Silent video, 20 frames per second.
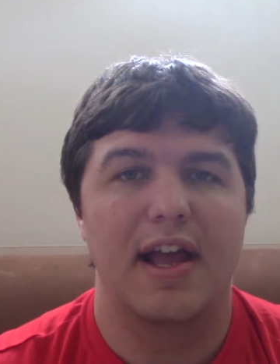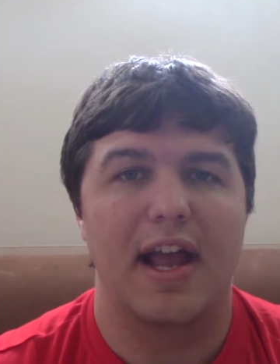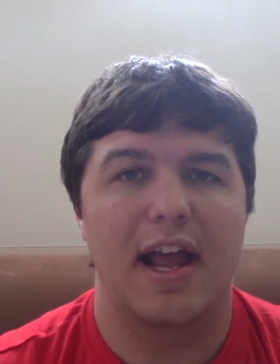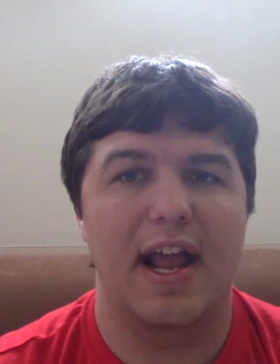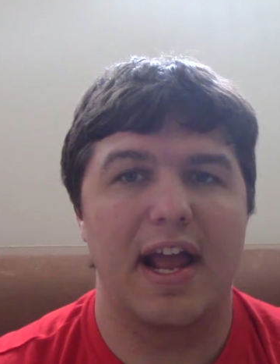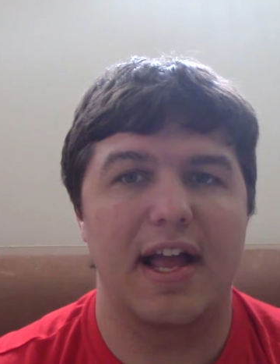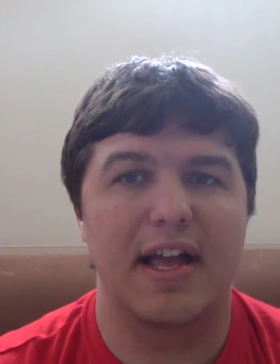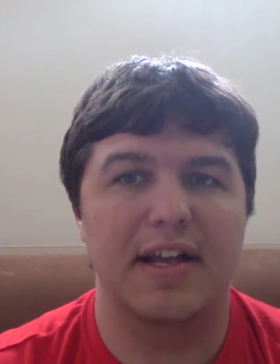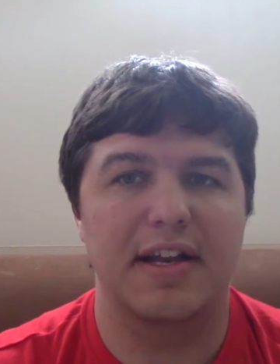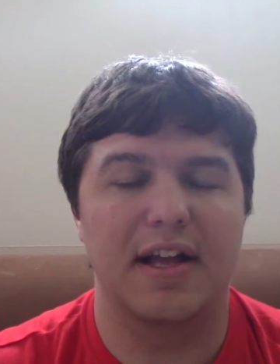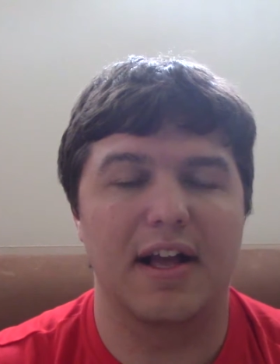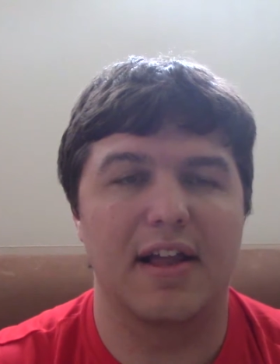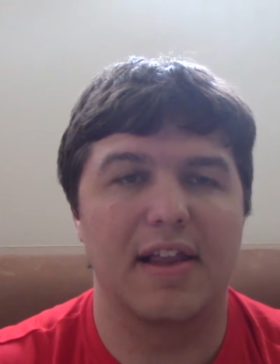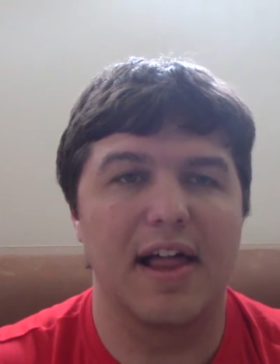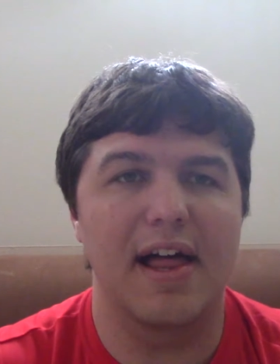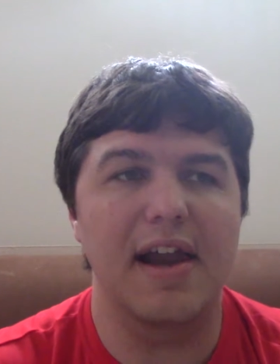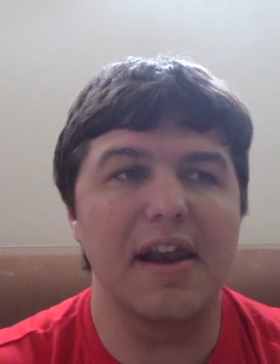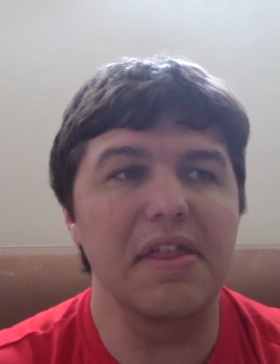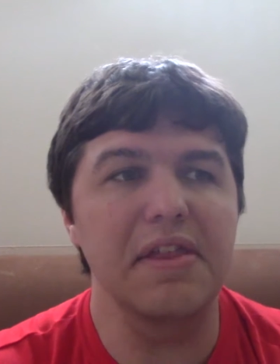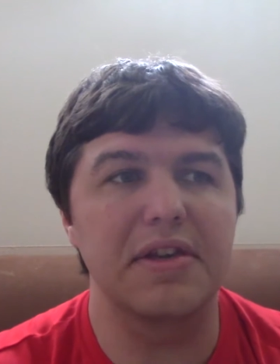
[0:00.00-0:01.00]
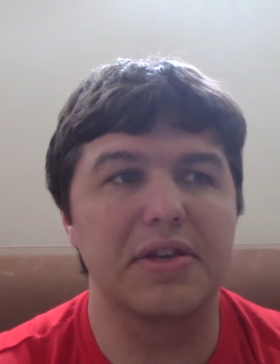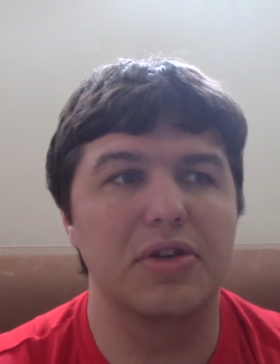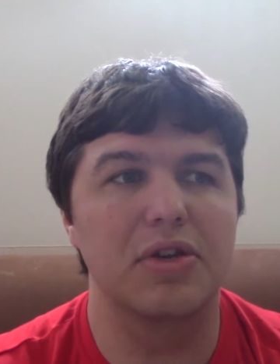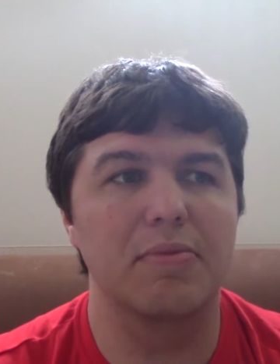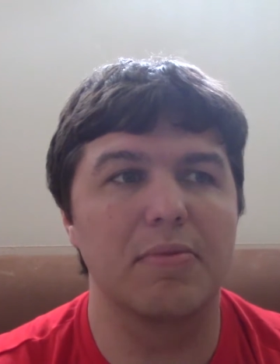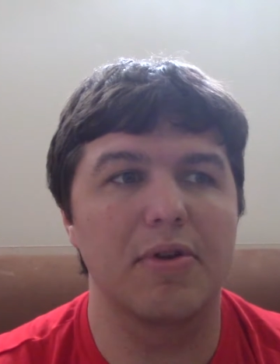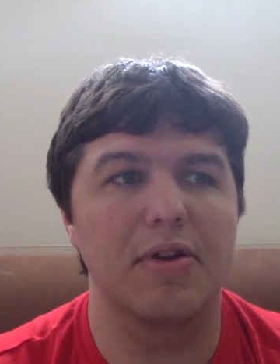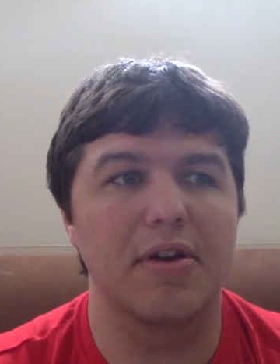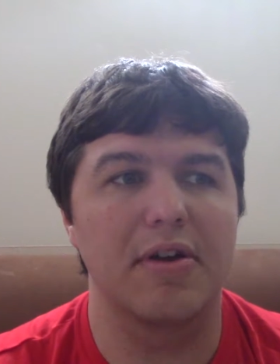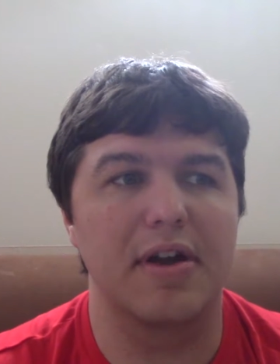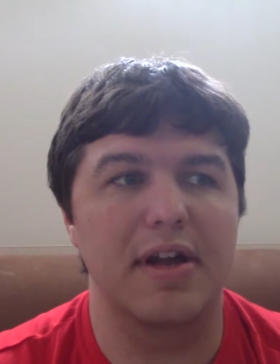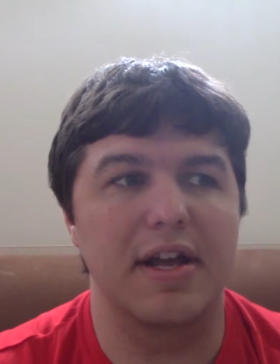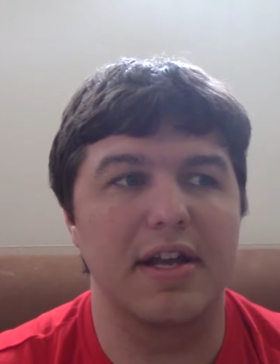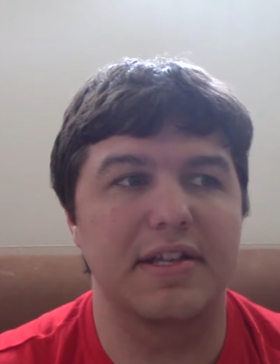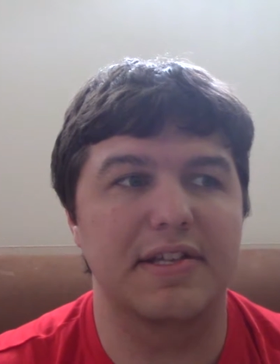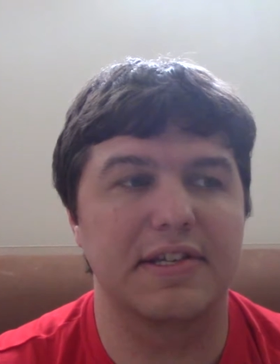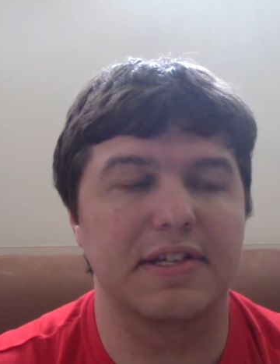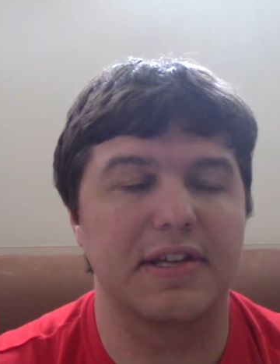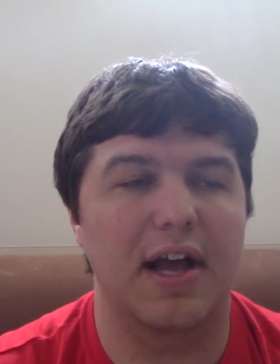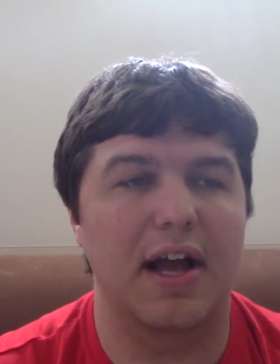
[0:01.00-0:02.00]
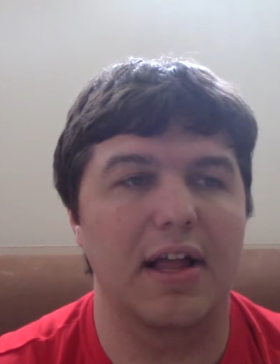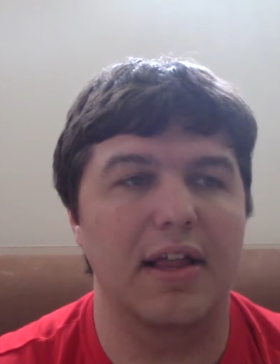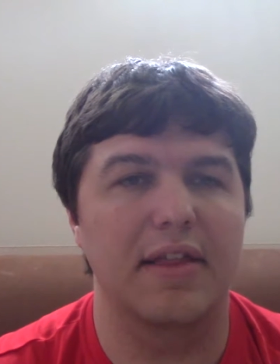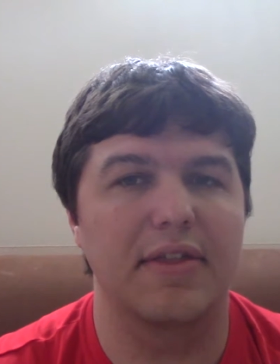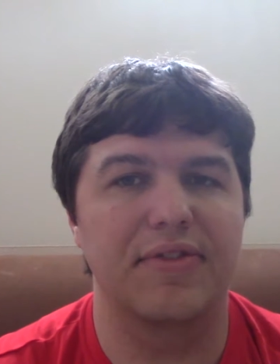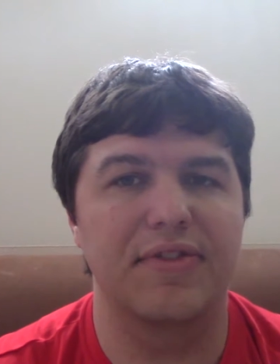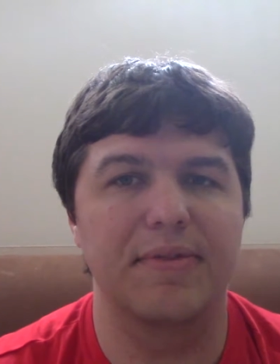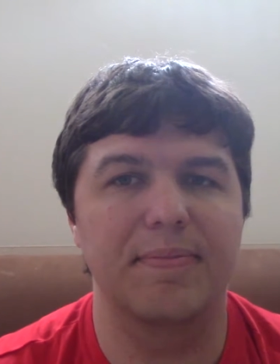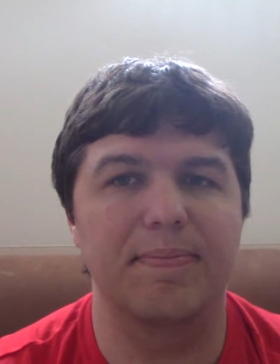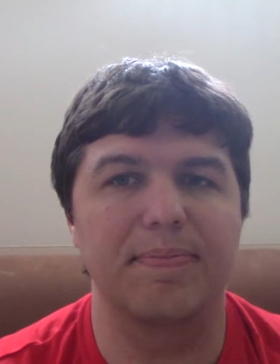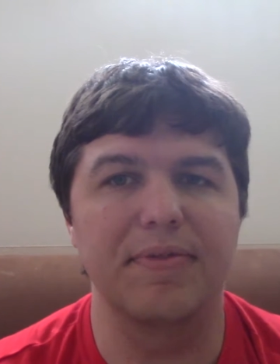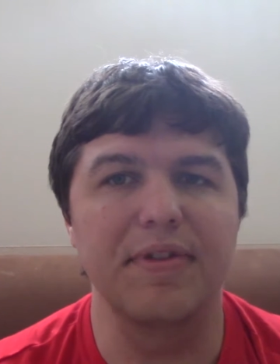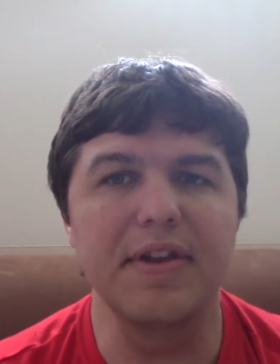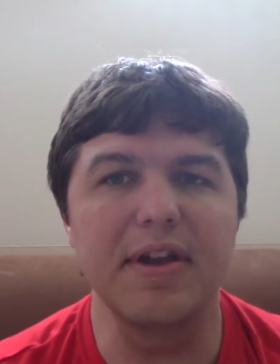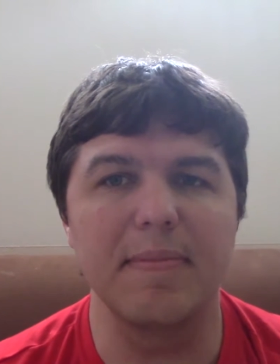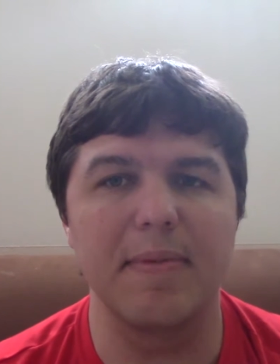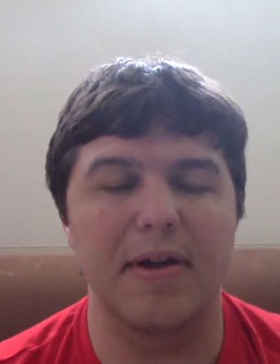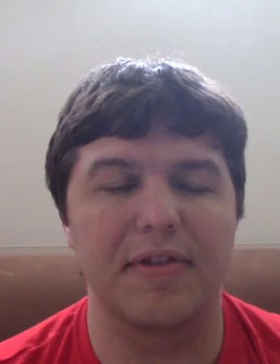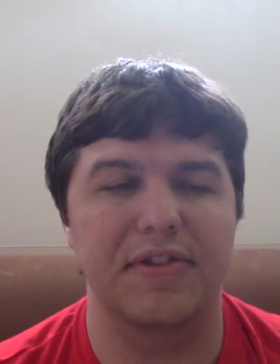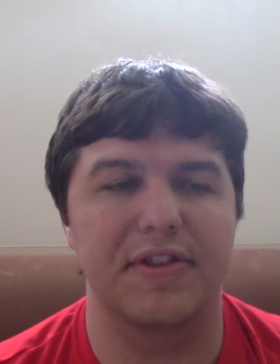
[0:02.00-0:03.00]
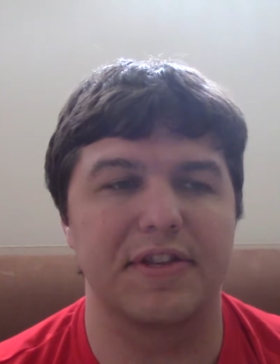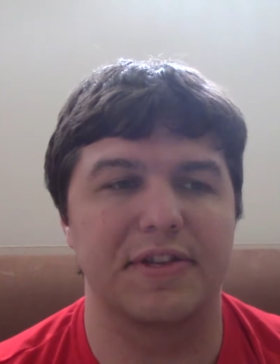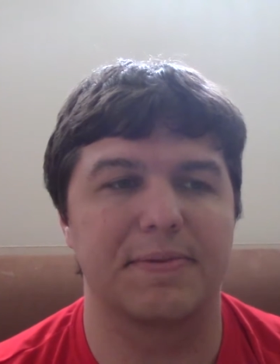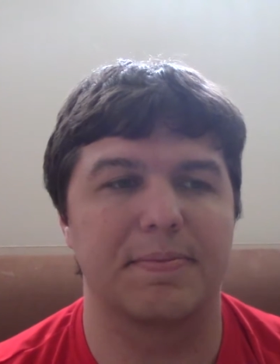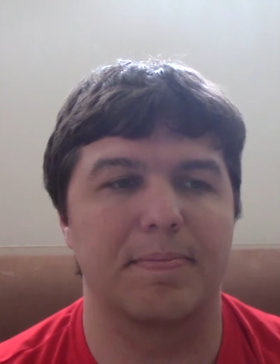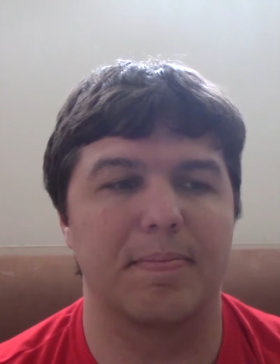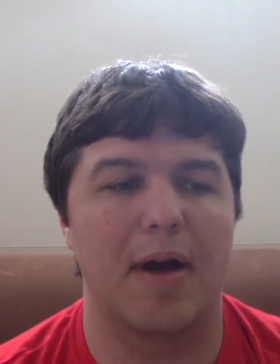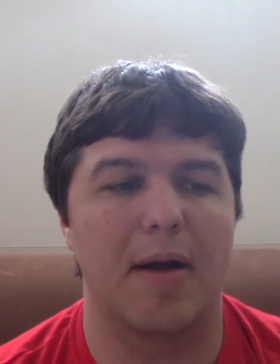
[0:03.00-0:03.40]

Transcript: And a lot of the humor, the thing about this,